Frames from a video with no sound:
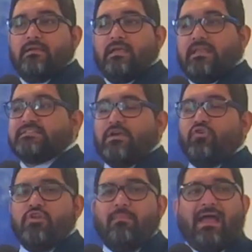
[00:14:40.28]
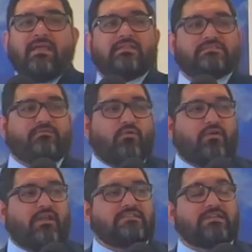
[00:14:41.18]
And he said, what are you buying this for?
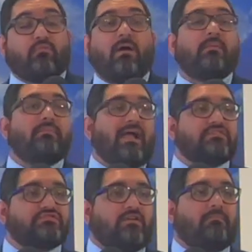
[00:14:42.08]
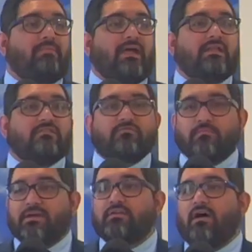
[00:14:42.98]
And he said, well, I'm a pastor. I'm buying it for
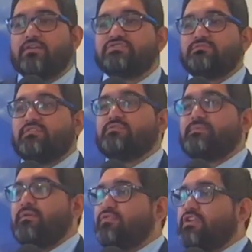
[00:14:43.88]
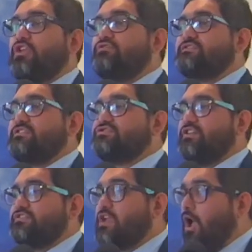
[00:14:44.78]
my daughter. She wants to play. We're going to use it in
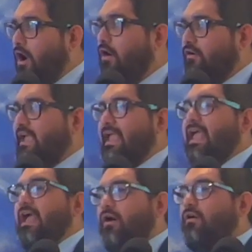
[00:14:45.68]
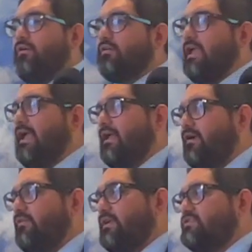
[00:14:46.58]
church. Oh, okay.
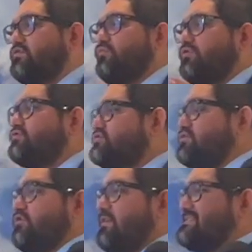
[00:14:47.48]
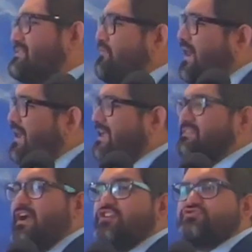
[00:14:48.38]
So what do you want? He said, well, I'll get
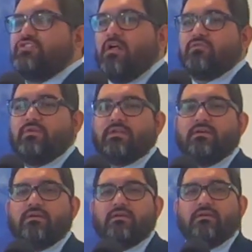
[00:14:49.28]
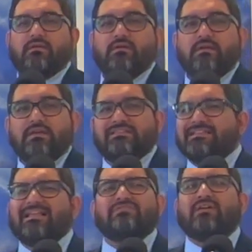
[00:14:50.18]
the $100. He said,
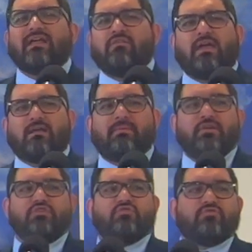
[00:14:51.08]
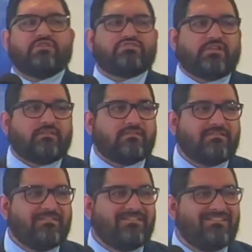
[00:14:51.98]
that's what I don't like about you, Christian. Your